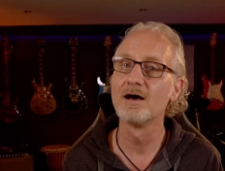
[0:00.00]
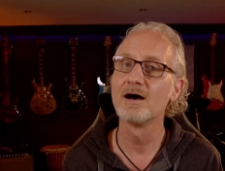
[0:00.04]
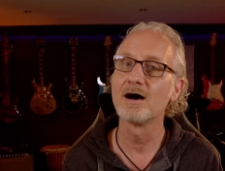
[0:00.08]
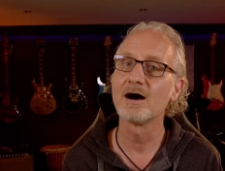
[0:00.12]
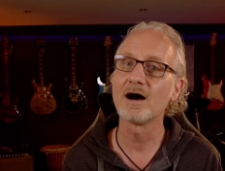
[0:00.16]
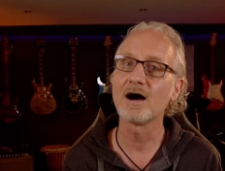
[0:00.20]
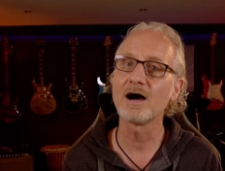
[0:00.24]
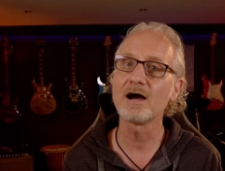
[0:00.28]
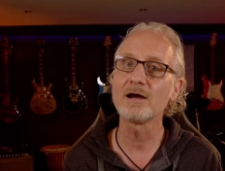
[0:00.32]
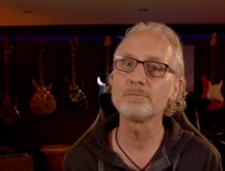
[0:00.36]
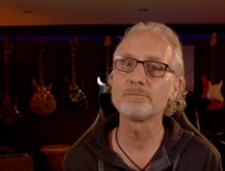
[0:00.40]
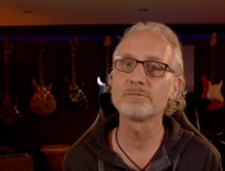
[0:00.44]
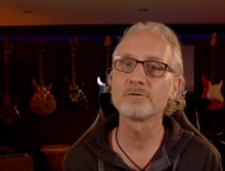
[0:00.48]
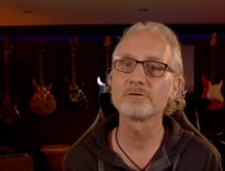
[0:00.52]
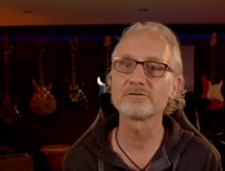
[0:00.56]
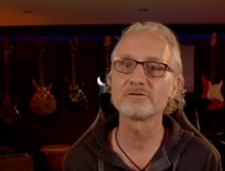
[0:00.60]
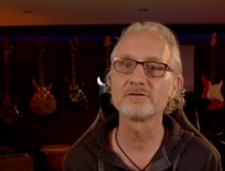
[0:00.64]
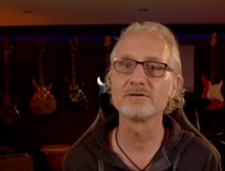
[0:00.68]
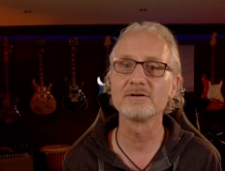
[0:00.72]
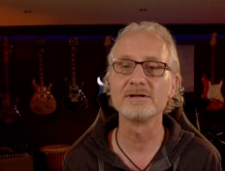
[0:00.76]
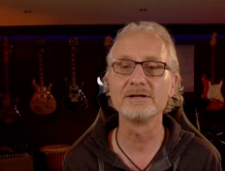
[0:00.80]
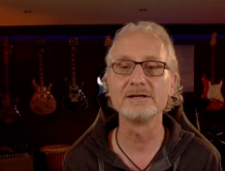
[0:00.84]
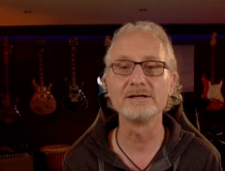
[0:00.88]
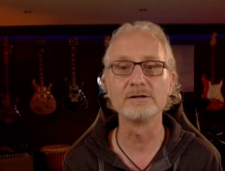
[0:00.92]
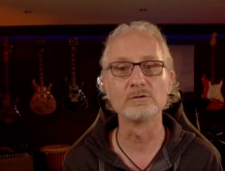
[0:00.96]
I
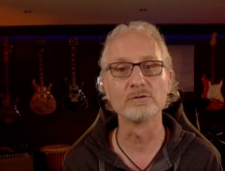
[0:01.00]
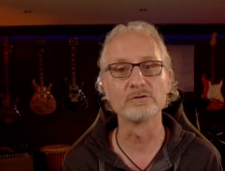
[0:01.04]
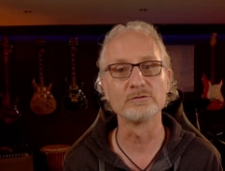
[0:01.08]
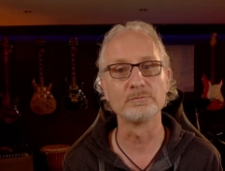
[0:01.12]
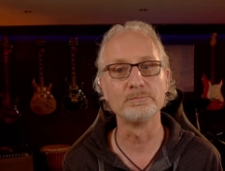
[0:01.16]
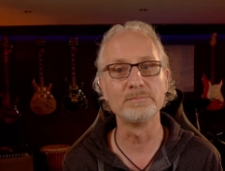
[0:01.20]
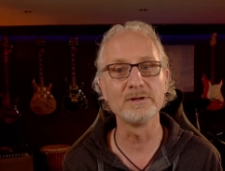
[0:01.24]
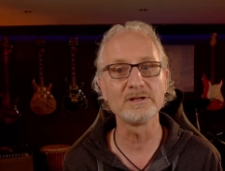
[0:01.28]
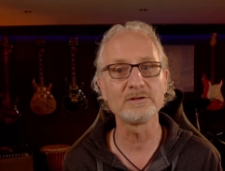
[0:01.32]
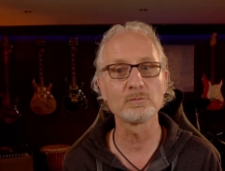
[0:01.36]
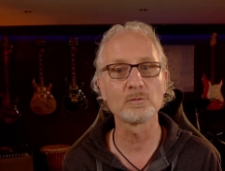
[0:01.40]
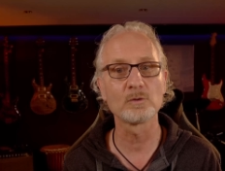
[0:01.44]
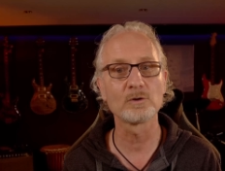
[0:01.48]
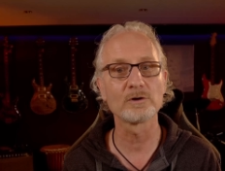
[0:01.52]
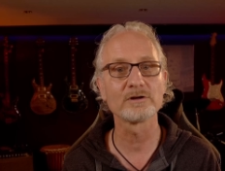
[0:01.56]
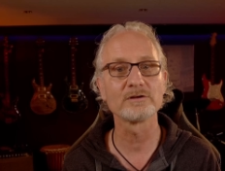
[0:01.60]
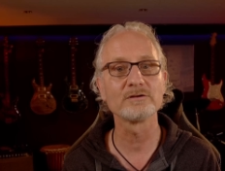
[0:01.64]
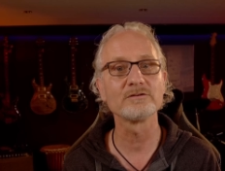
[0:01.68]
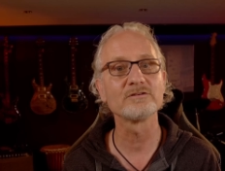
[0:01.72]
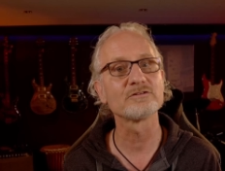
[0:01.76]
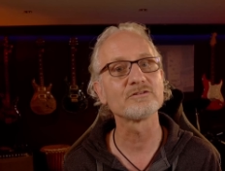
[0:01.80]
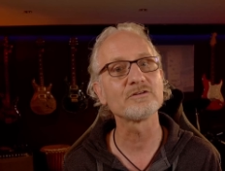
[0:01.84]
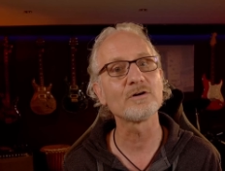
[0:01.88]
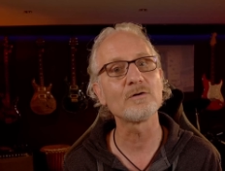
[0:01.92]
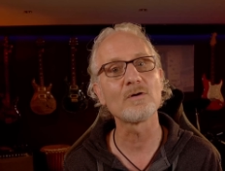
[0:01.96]
personally use
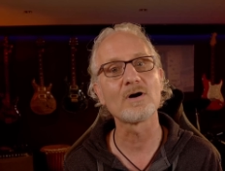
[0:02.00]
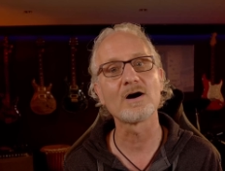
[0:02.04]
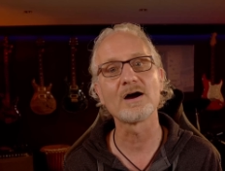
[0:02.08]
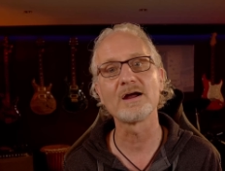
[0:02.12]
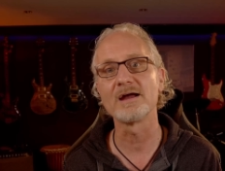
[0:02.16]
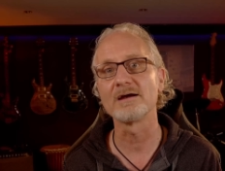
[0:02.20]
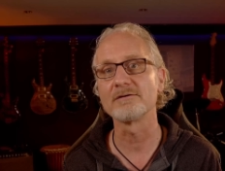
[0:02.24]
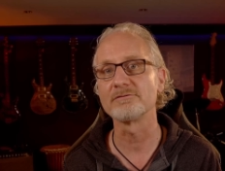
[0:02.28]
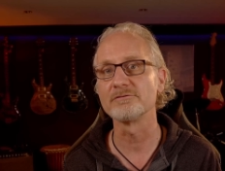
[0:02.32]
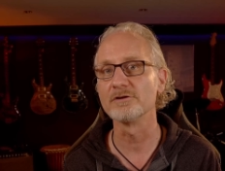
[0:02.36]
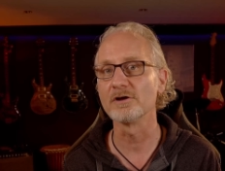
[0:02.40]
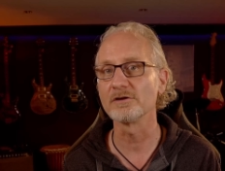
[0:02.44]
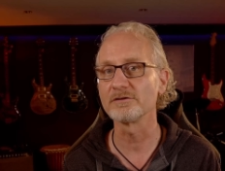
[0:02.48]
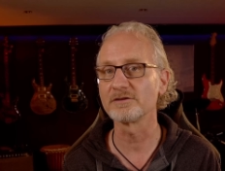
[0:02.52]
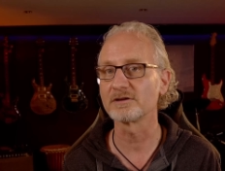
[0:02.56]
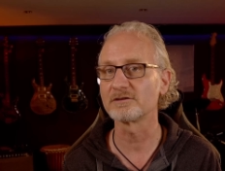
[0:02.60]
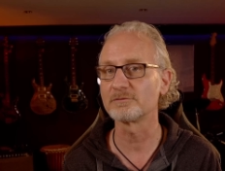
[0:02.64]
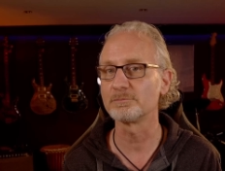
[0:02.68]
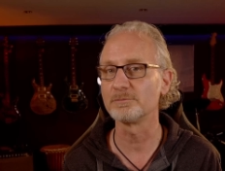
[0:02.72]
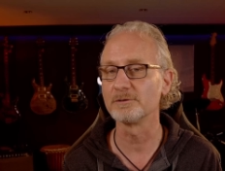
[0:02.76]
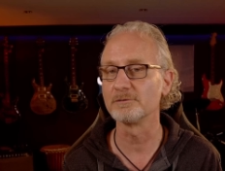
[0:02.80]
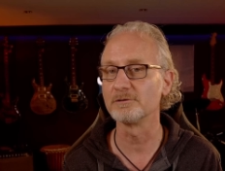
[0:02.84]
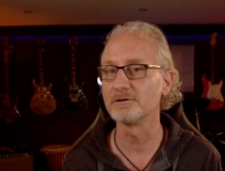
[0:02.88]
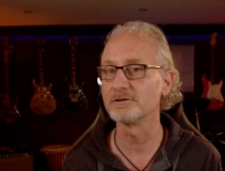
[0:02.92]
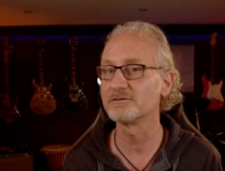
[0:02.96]
Bitwarden so I have not
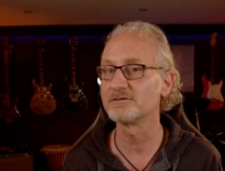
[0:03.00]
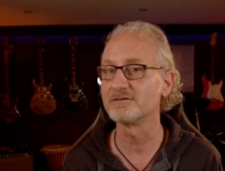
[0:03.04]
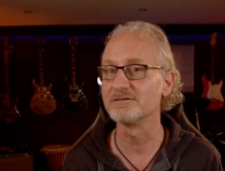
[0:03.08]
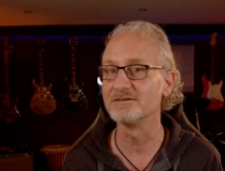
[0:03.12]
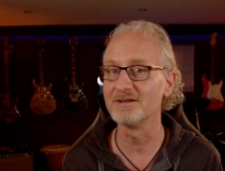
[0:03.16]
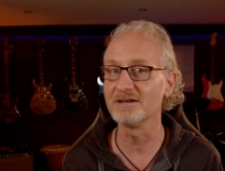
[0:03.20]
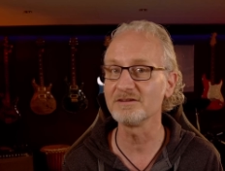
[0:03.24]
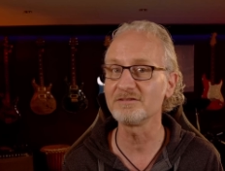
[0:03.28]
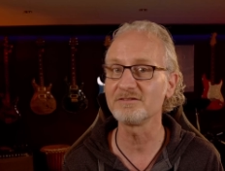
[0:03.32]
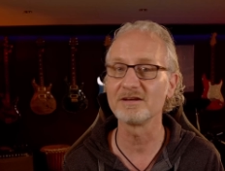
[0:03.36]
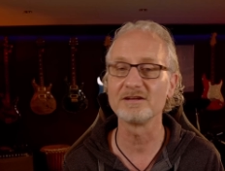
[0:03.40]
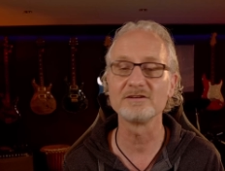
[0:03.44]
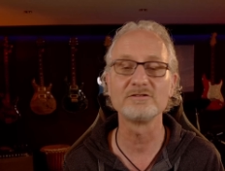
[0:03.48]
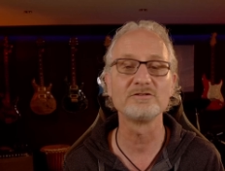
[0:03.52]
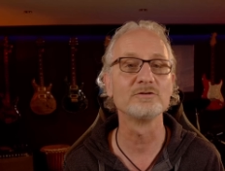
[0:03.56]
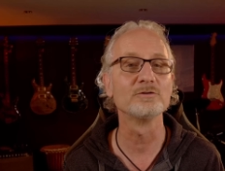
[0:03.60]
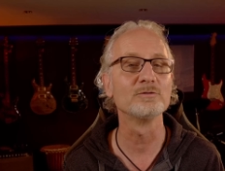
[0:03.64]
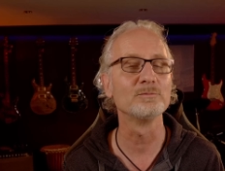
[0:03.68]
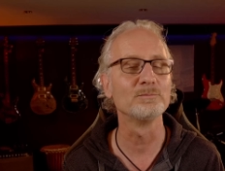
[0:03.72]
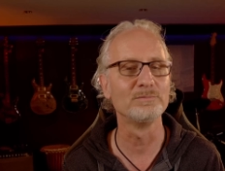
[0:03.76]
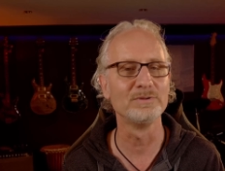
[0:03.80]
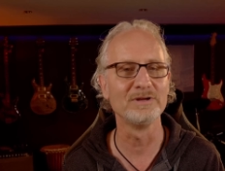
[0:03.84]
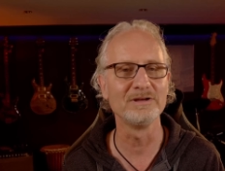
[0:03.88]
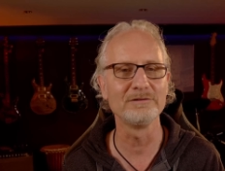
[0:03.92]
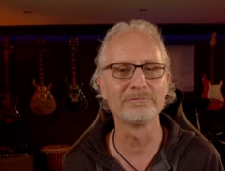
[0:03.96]
experienced this issue
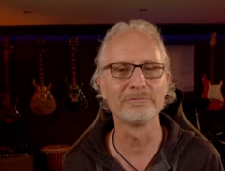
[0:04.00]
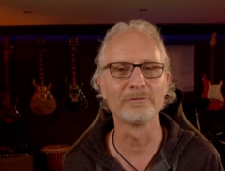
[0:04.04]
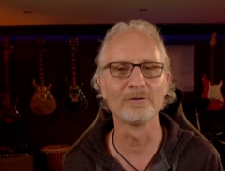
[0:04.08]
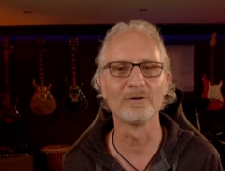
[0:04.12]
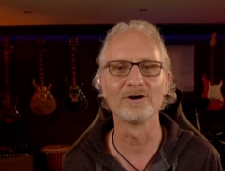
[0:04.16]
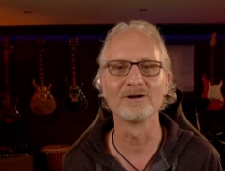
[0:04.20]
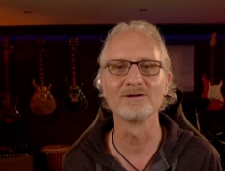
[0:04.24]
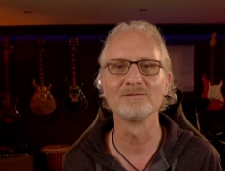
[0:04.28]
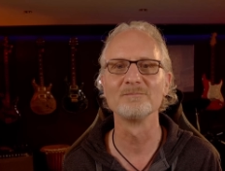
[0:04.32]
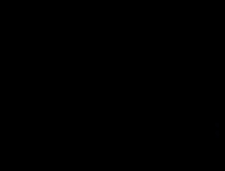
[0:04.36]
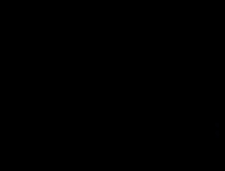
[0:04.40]
before.